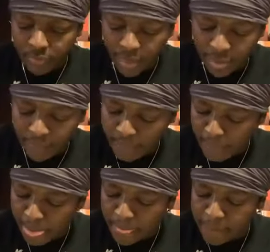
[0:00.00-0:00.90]
right?
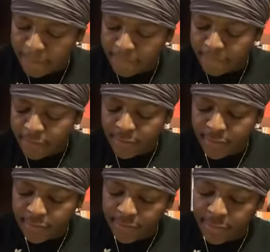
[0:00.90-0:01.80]

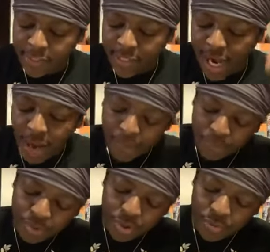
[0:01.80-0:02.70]
And kind of, I'm
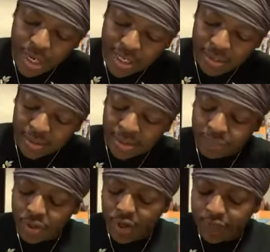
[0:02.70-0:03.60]
going to read on where I kind of
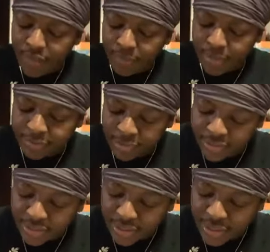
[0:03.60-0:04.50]
left off at, right? So
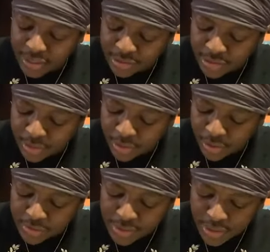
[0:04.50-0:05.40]
this second at the
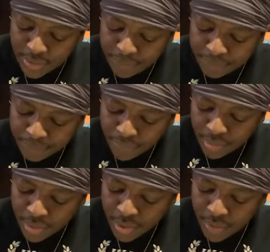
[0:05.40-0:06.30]
13
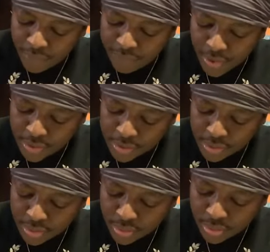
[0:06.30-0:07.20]
and
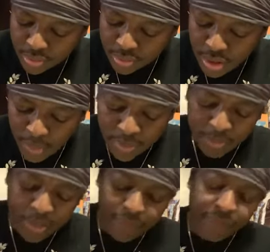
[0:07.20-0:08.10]
verse, I'm
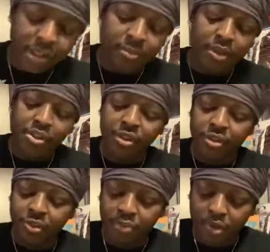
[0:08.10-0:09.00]
gonna, matter of fact, I'm going to get
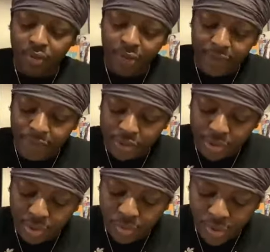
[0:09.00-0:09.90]
straight to the point, right? Verse
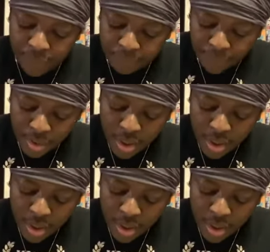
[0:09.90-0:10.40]
31.